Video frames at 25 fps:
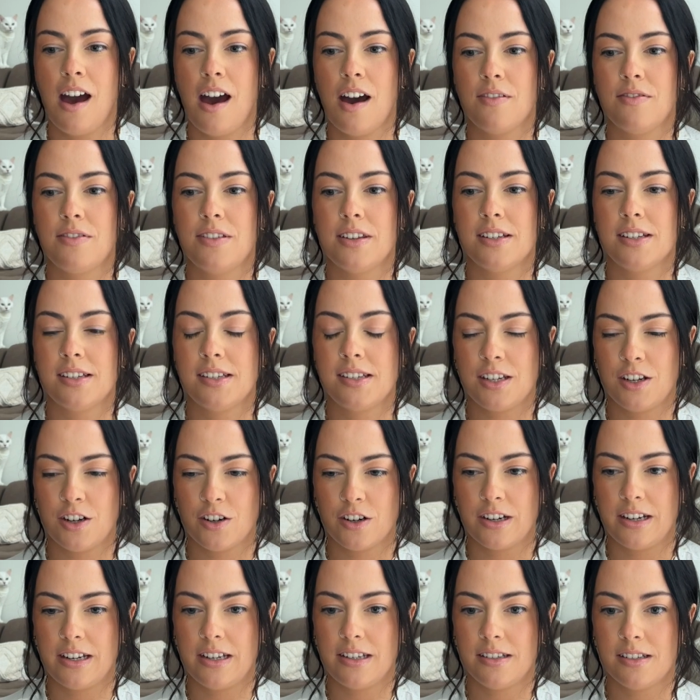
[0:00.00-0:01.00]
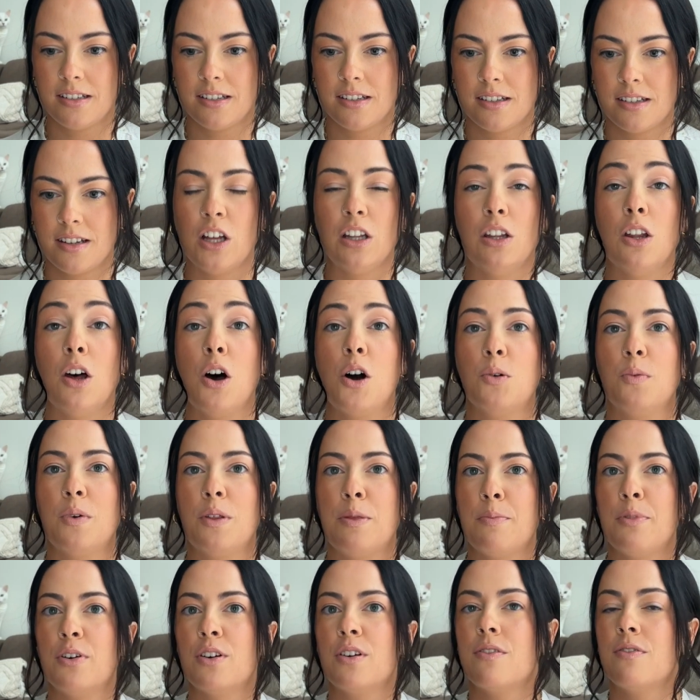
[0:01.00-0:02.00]
of the series along
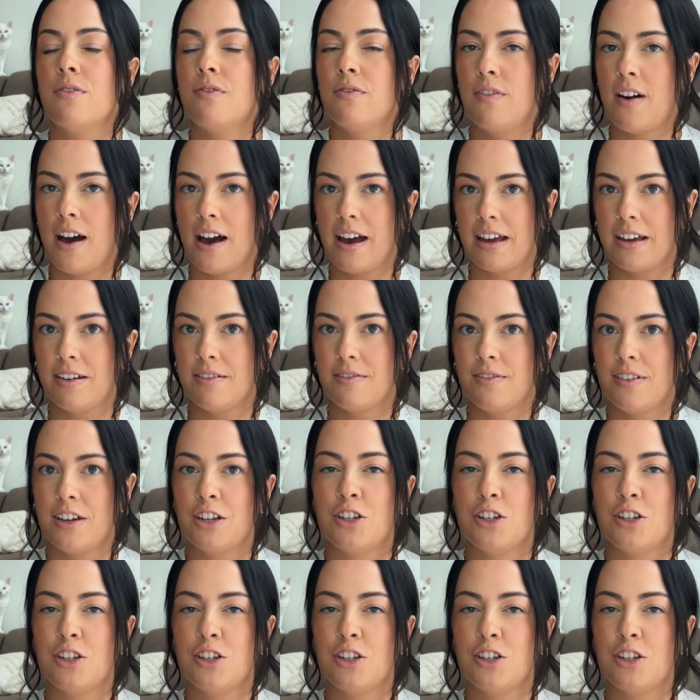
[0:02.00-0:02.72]
with book five.